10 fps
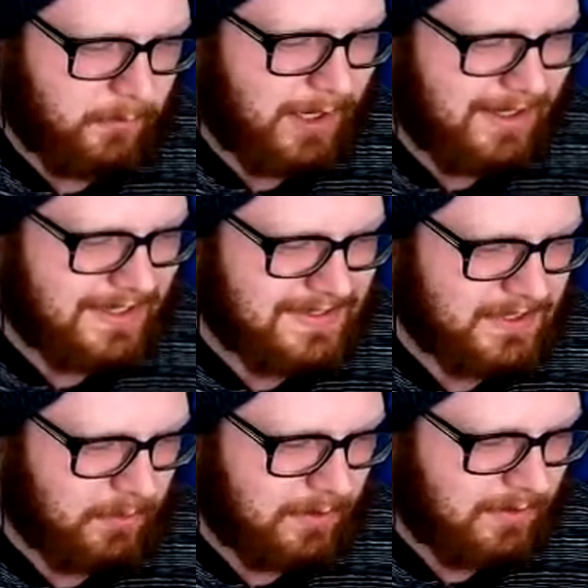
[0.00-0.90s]
Why didn't I see this
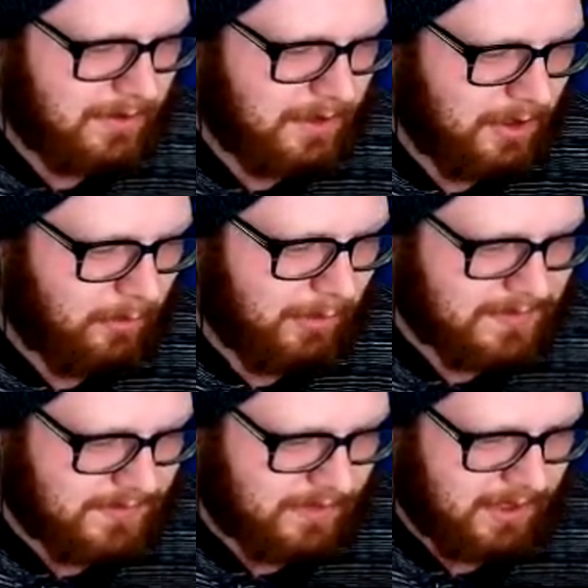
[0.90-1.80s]
one when I
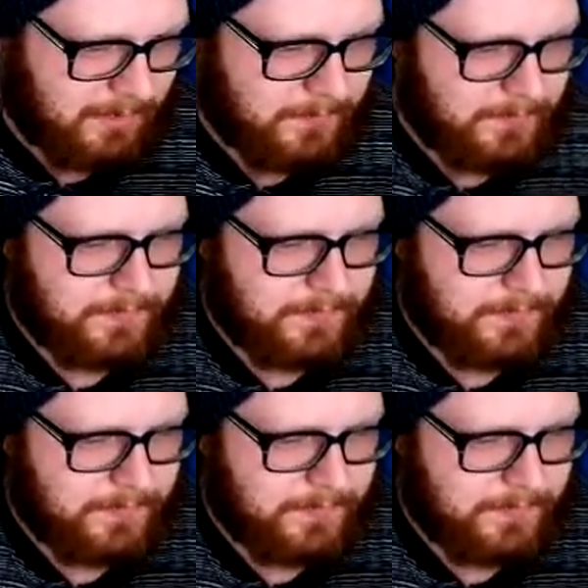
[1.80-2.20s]
was looking?